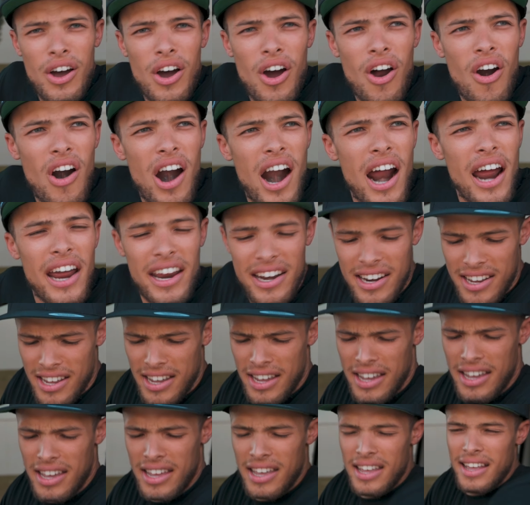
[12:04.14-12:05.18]
All right,
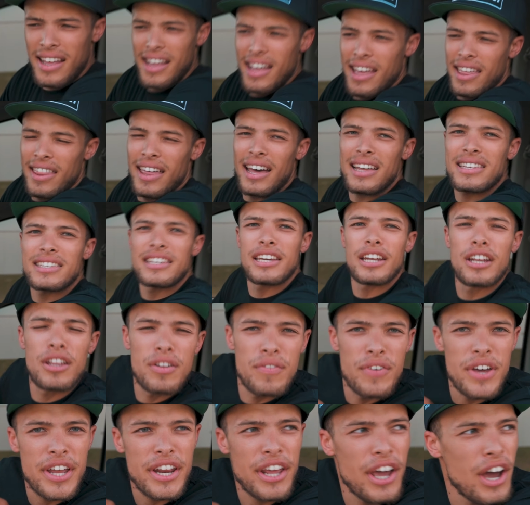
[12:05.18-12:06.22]
that's the end
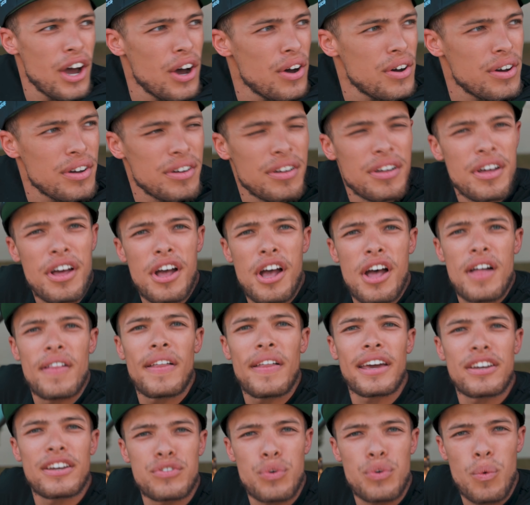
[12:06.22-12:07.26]
of the video.
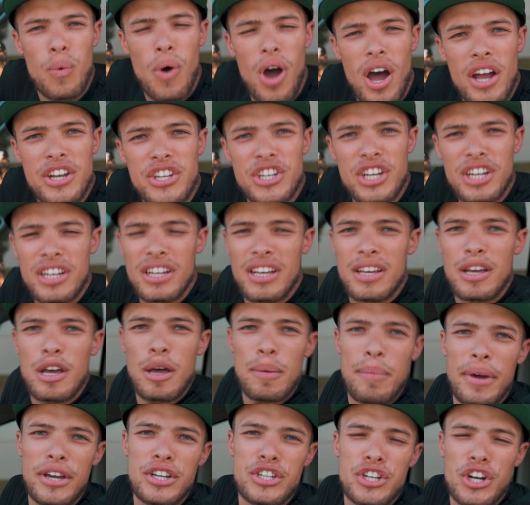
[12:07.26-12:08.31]
Thanks for watching.
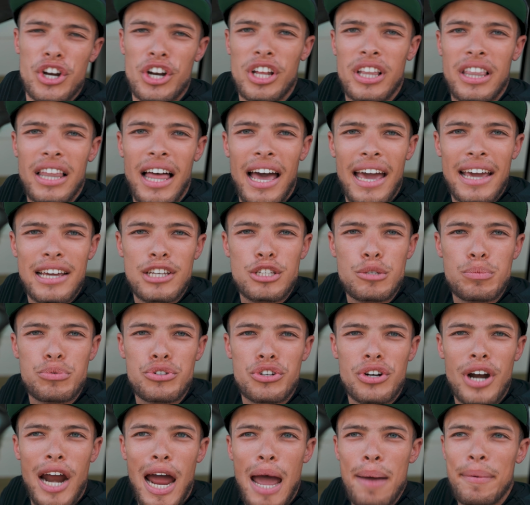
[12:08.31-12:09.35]
Make sure to like,
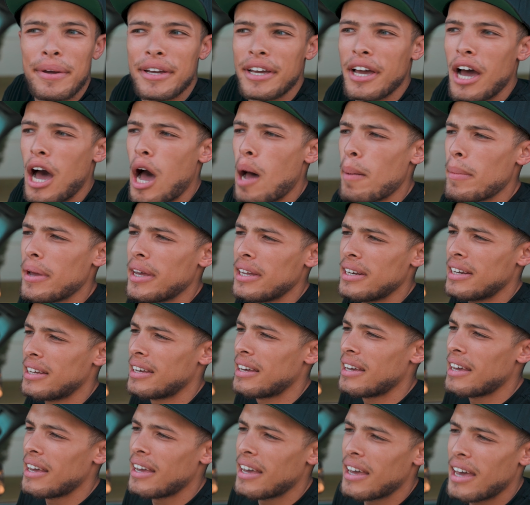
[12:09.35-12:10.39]
subscribe, and comment.
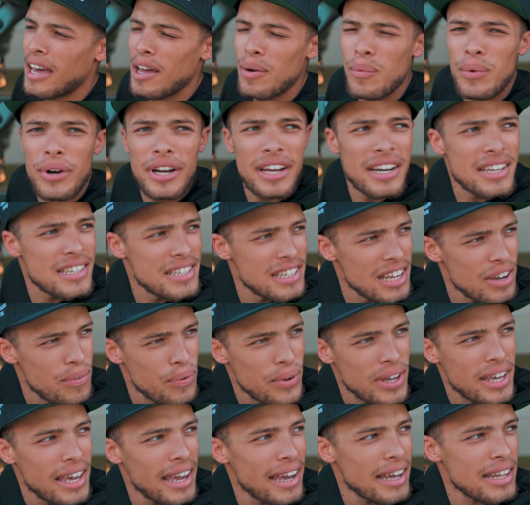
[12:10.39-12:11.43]
And we're gonna see if we
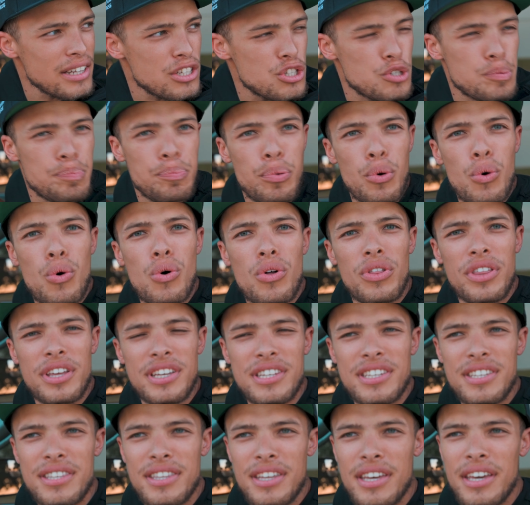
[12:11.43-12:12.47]
can't spool this
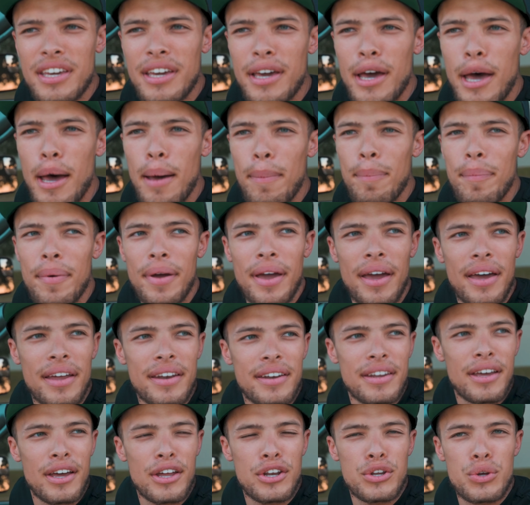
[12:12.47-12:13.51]
thing up and
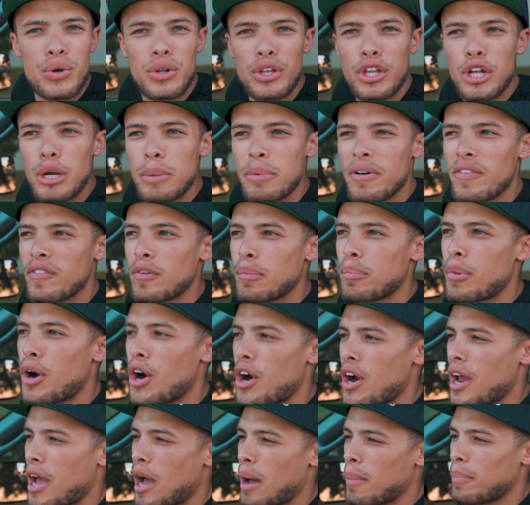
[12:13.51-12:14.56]
do a little bit of a
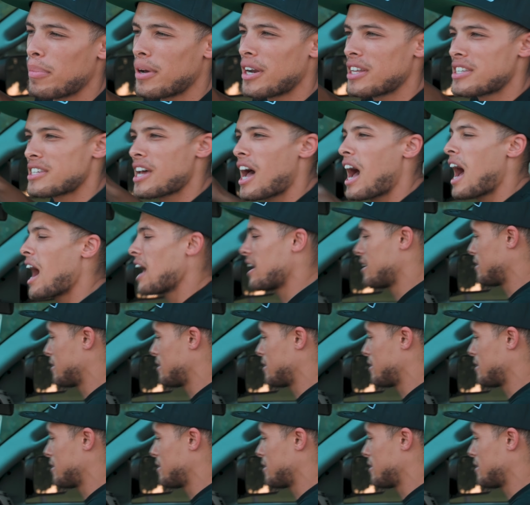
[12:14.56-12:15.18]
burnout. But it's hot.